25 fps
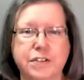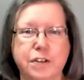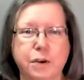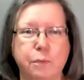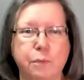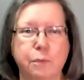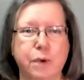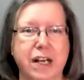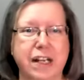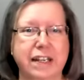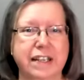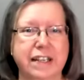So,
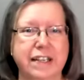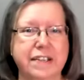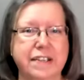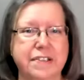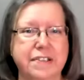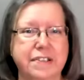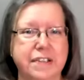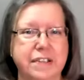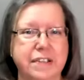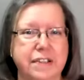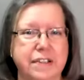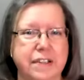what
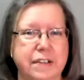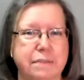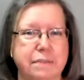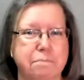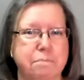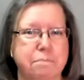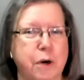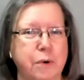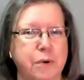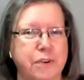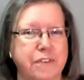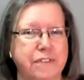is it
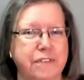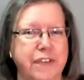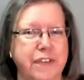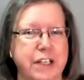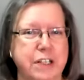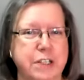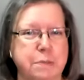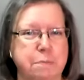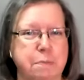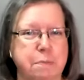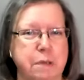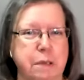that
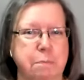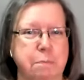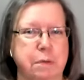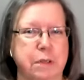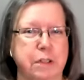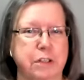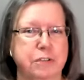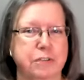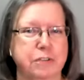motivates people